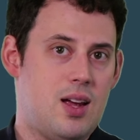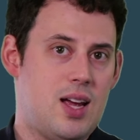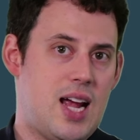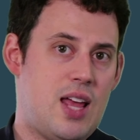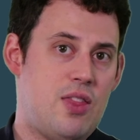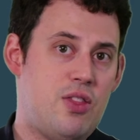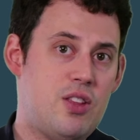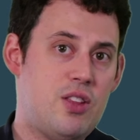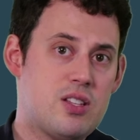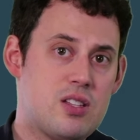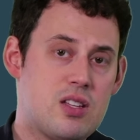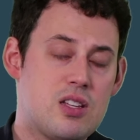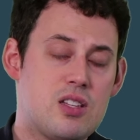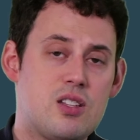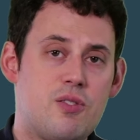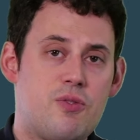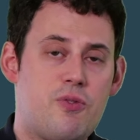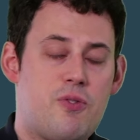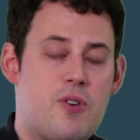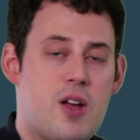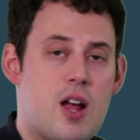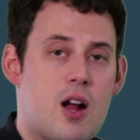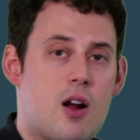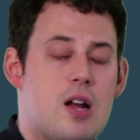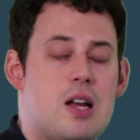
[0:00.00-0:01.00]
And this is a
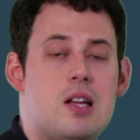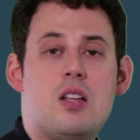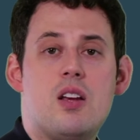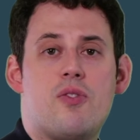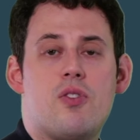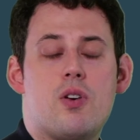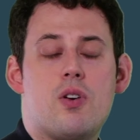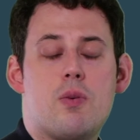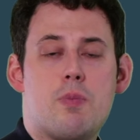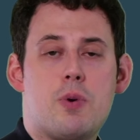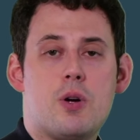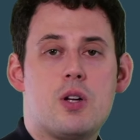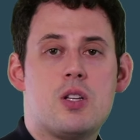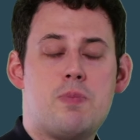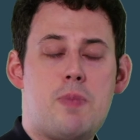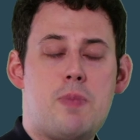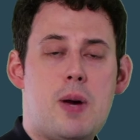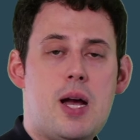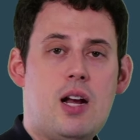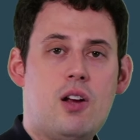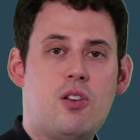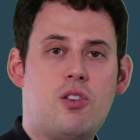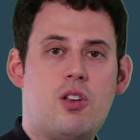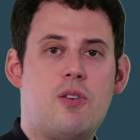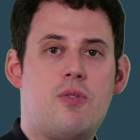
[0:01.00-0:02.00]
very different
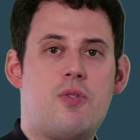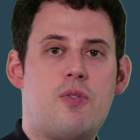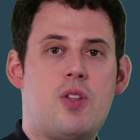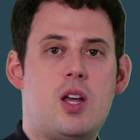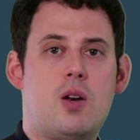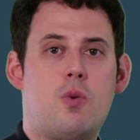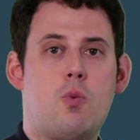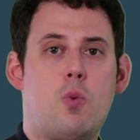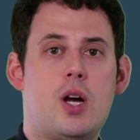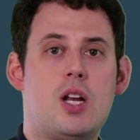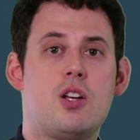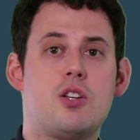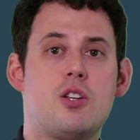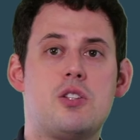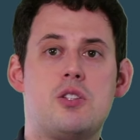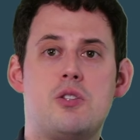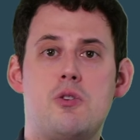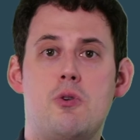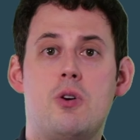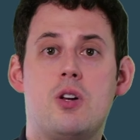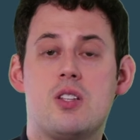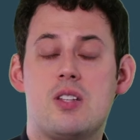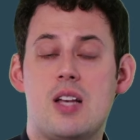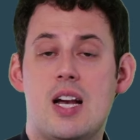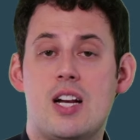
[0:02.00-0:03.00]
perspective than when a
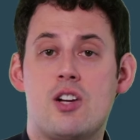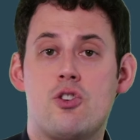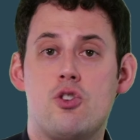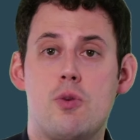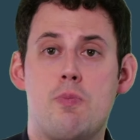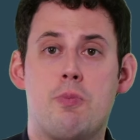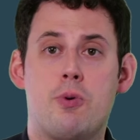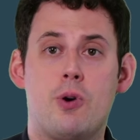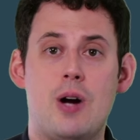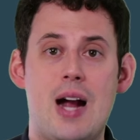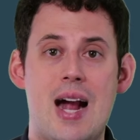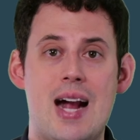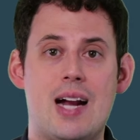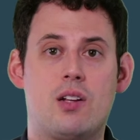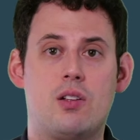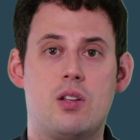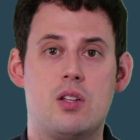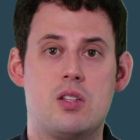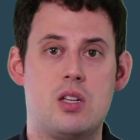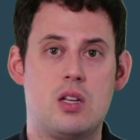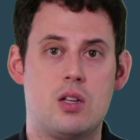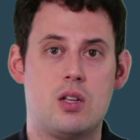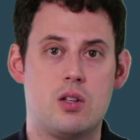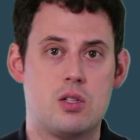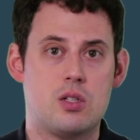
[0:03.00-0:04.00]
student is actually
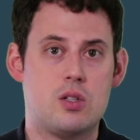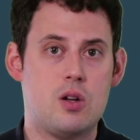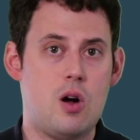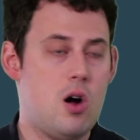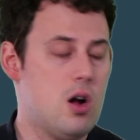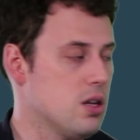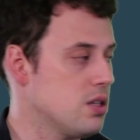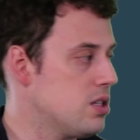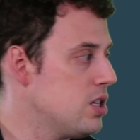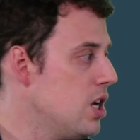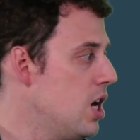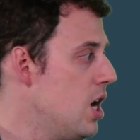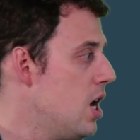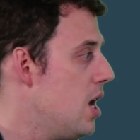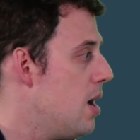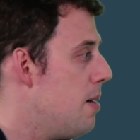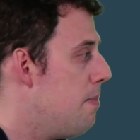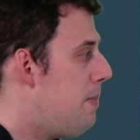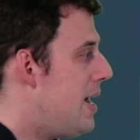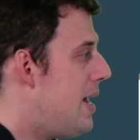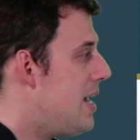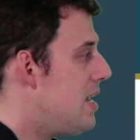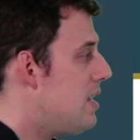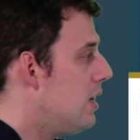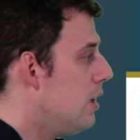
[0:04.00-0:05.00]
practicing stalls.
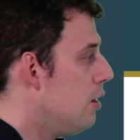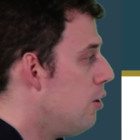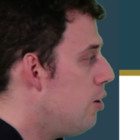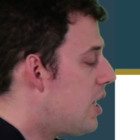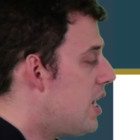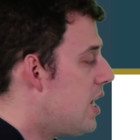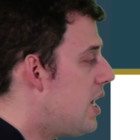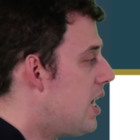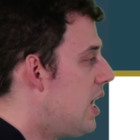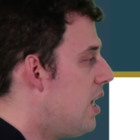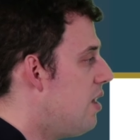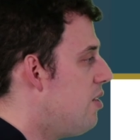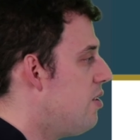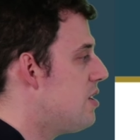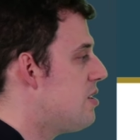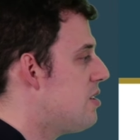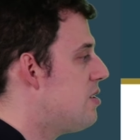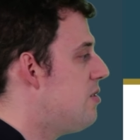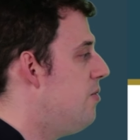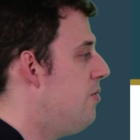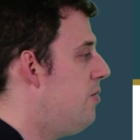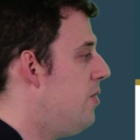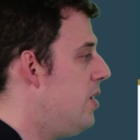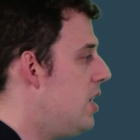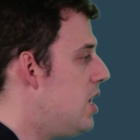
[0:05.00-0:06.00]
By looking at this
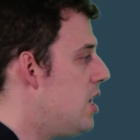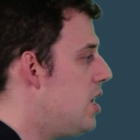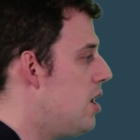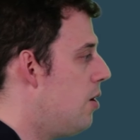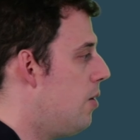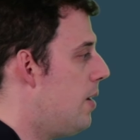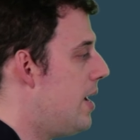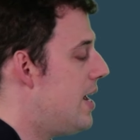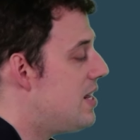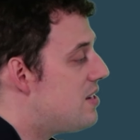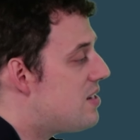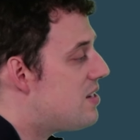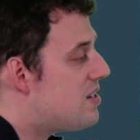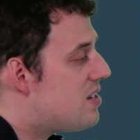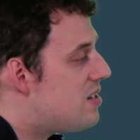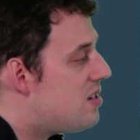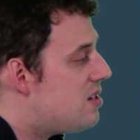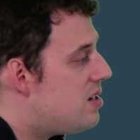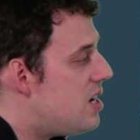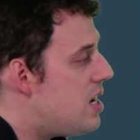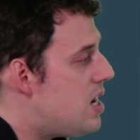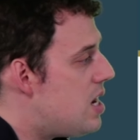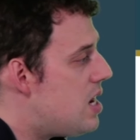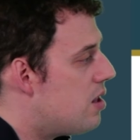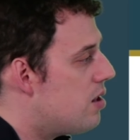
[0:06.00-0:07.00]
video and
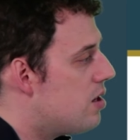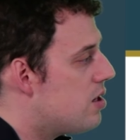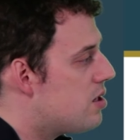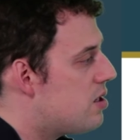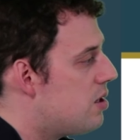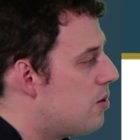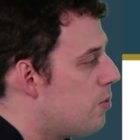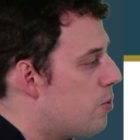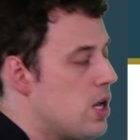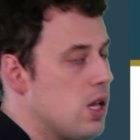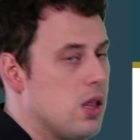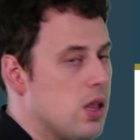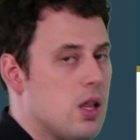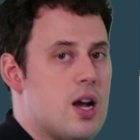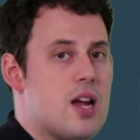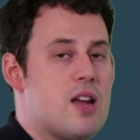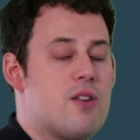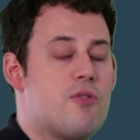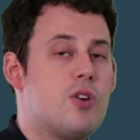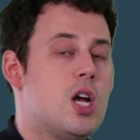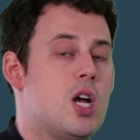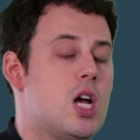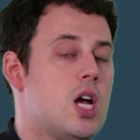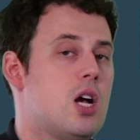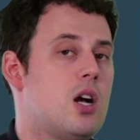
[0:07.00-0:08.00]
seeing this in real
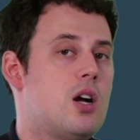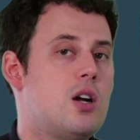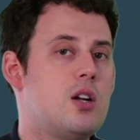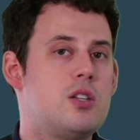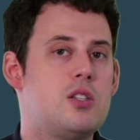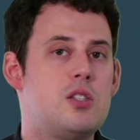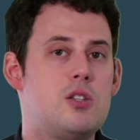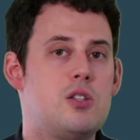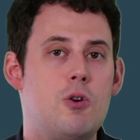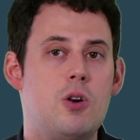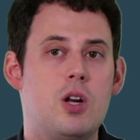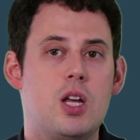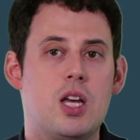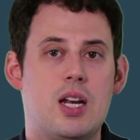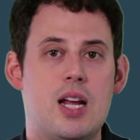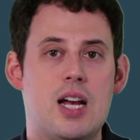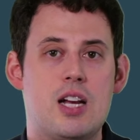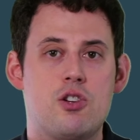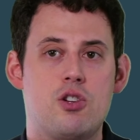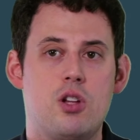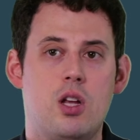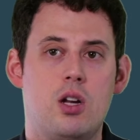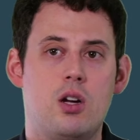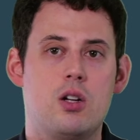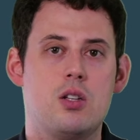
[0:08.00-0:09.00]
life, a student can
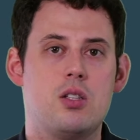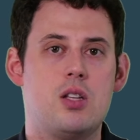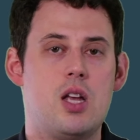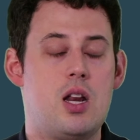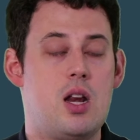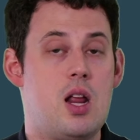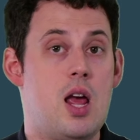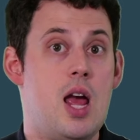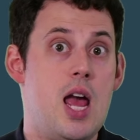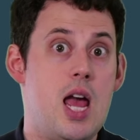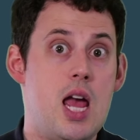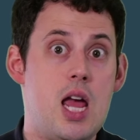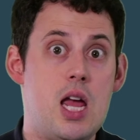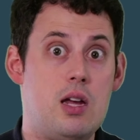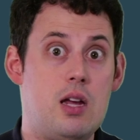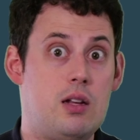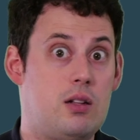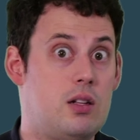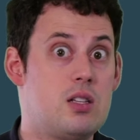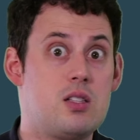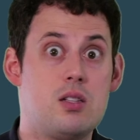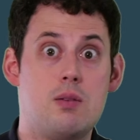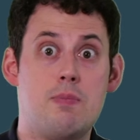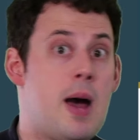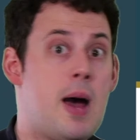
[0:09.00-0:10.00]
actually understand, hey, it
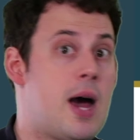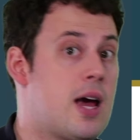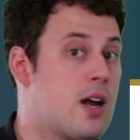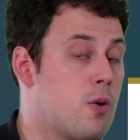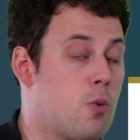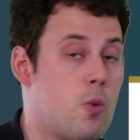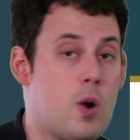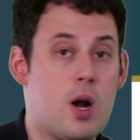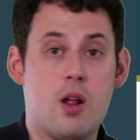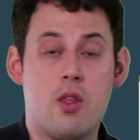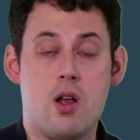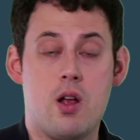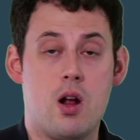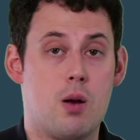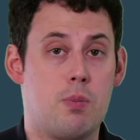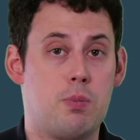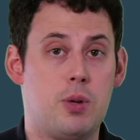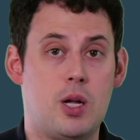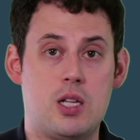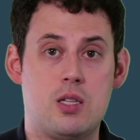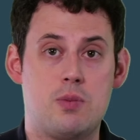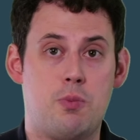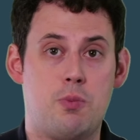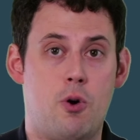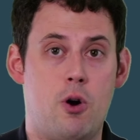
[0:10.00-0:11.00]
doesn't matter where the
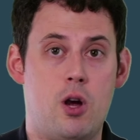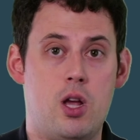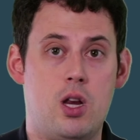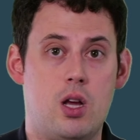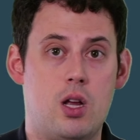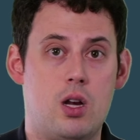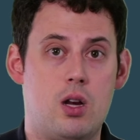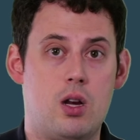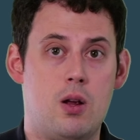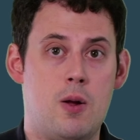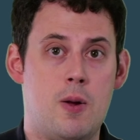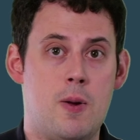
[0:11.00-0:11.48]
airplane's pointed.